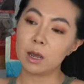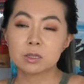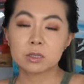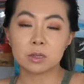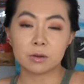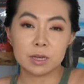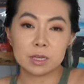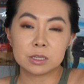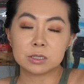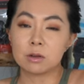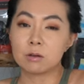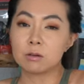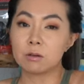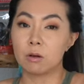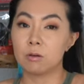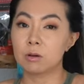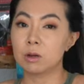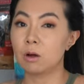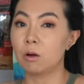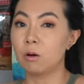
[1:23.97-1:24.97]
So he's no
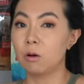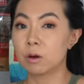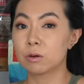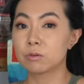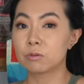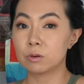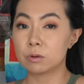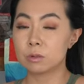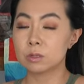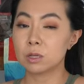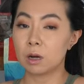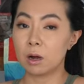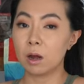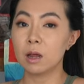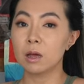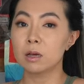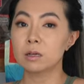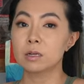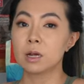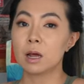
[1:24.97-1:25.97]
longer on a raw
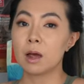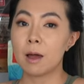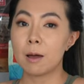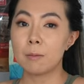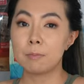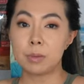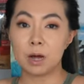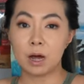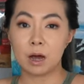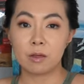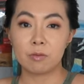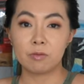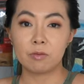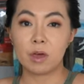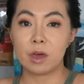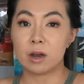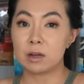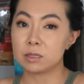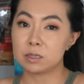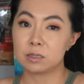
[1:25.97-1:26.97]
diet, but
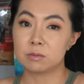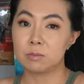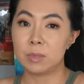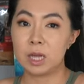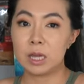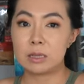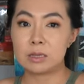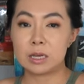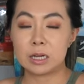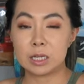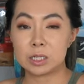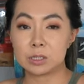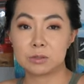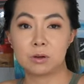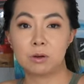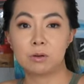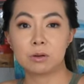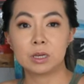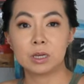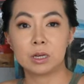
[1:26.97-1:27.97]
that doesn't mean that he's
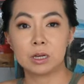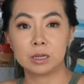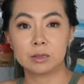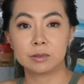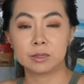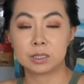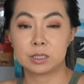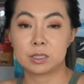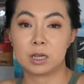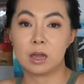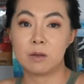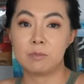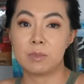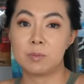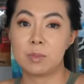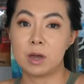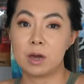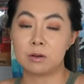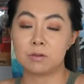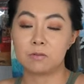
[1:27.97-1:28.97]
not getting the same
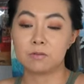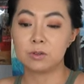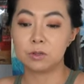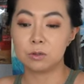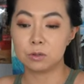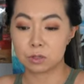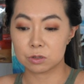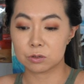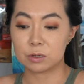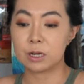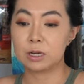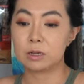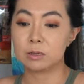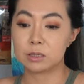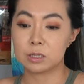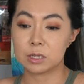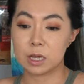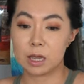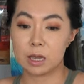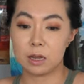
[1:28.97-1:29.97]
amount of
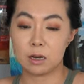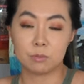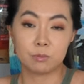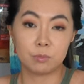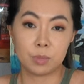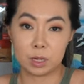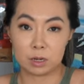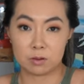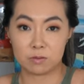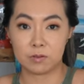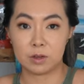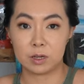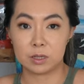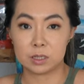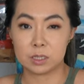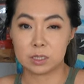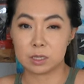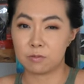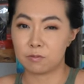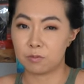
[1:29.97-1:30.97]
nutrients and
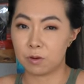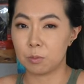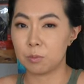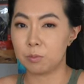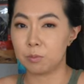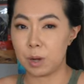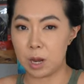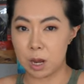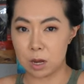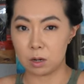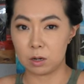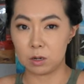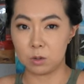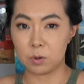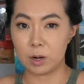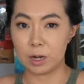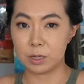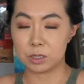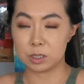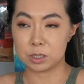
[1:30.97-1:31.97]
benefits from being on a
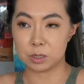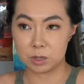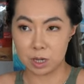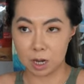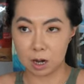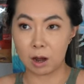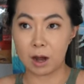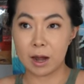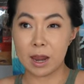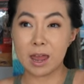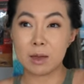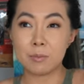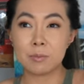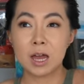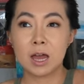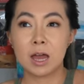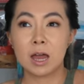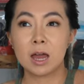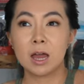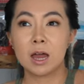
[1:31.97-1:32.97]
one. So yeah,
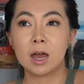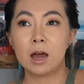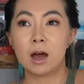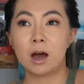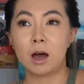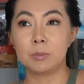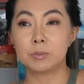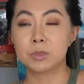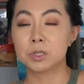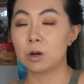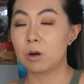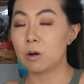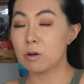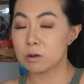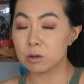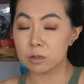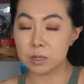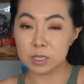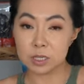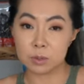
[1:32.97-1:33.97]
I'm
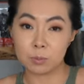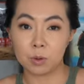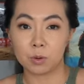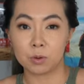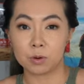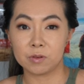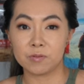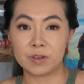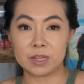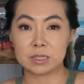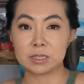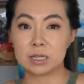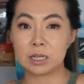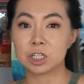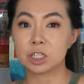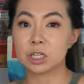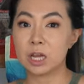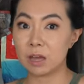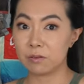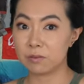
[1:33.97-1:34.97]
totally supportive and
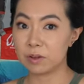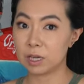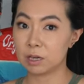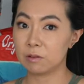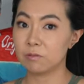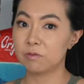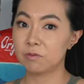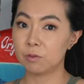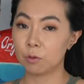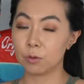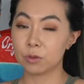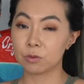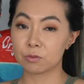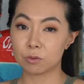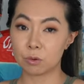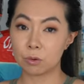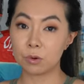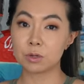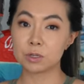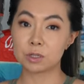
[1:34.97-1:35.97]
such an advocate for the
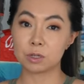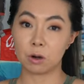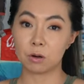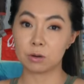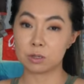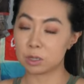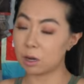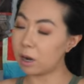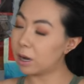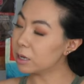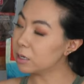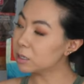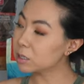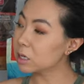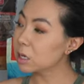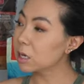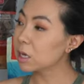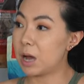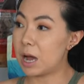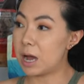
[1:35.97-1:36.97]
raw dog
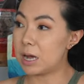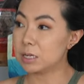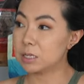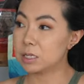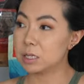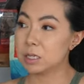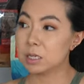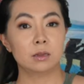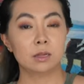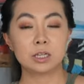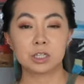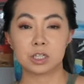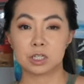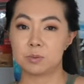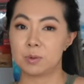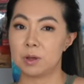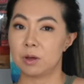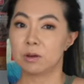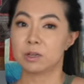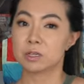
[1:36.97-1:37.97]
diet, but let's
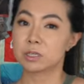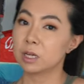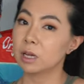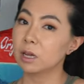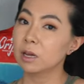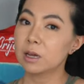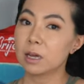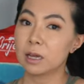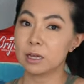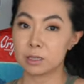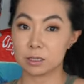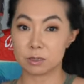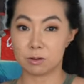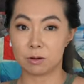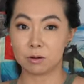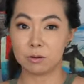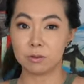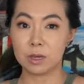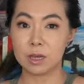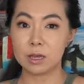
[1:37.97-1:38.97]
just be honest here, he's
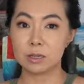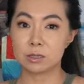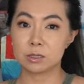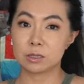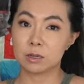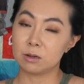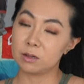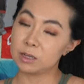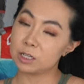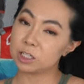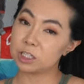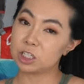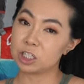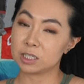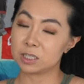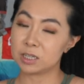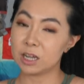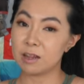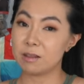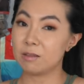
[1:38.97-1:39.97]
not on that, so let's
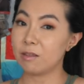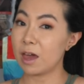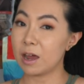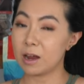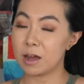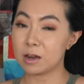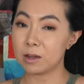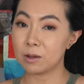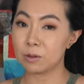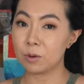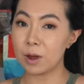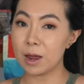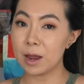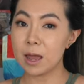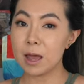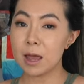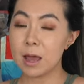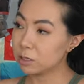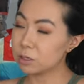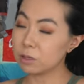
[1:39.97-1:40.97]
just get that out of the
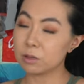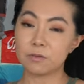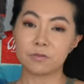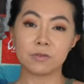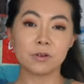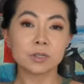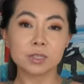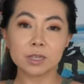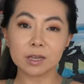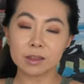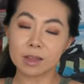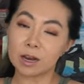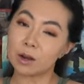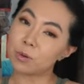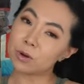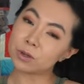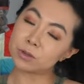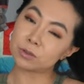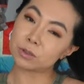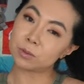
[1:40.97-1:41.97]
way. So the first thing that I
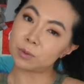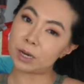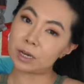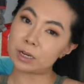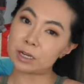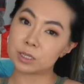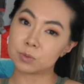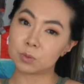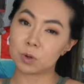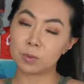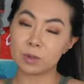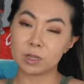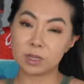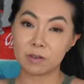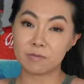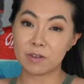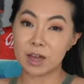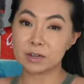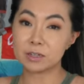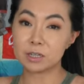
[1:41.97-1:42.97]
wanna talk about is probably the
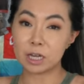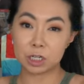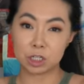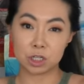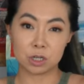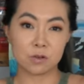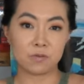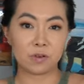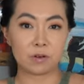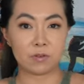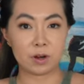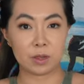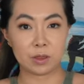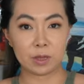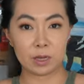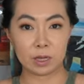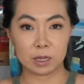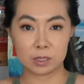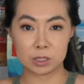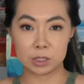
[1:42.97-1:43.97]
foundation of
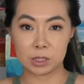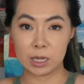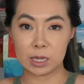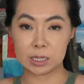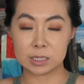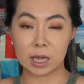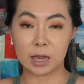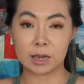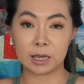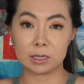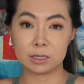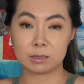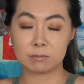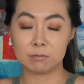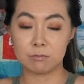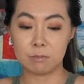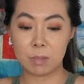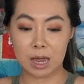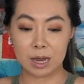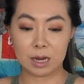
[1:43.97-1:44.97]
everything. So that's like his
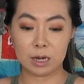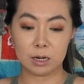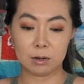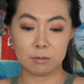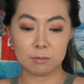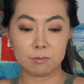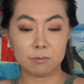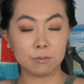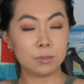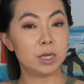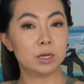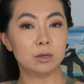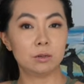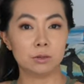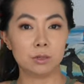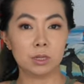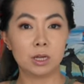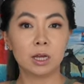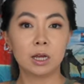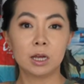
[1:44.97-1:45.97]
main
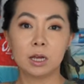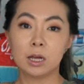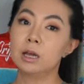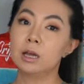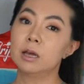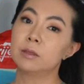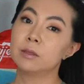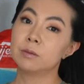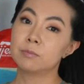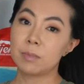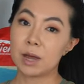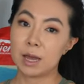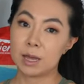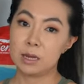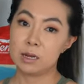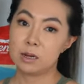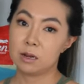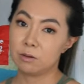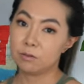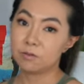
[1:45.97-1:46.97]
meal, the
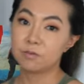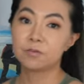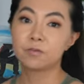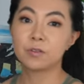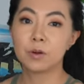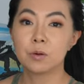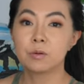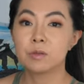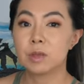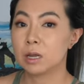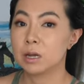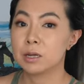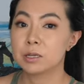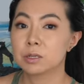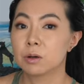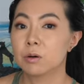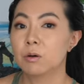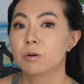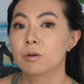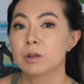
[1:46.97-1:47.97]
main food that
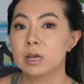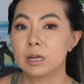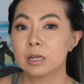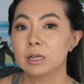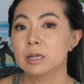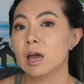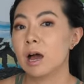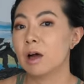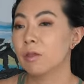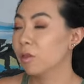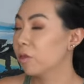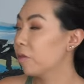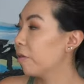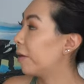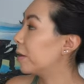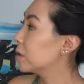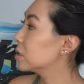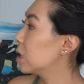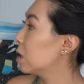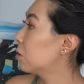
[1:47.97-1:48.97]
he's on, and other
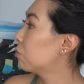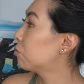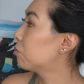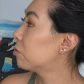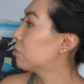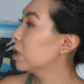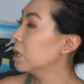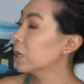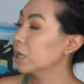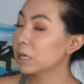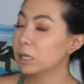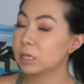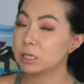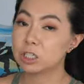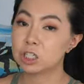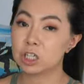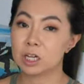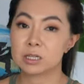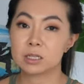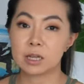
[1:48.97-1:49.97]
things are really
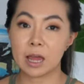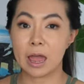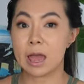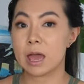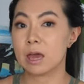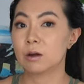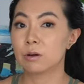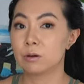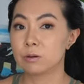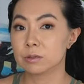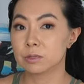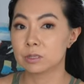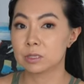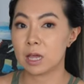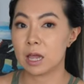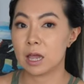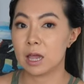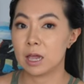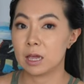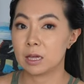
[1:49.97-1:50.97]
just
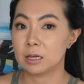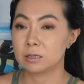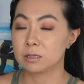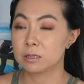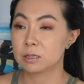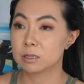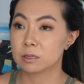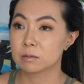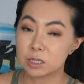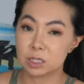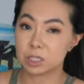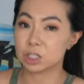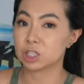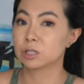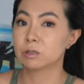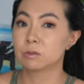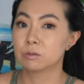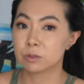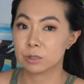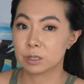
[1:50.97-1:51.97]
add-ons and
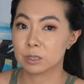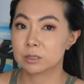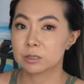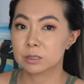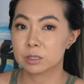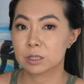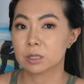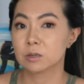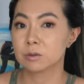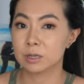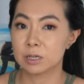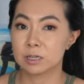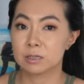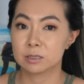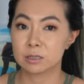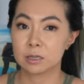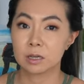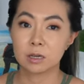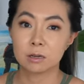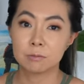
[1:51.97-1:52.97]
additional things to
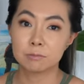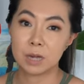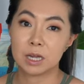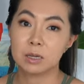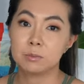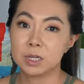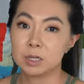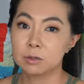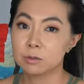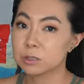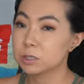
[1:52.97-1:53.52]
his main meal.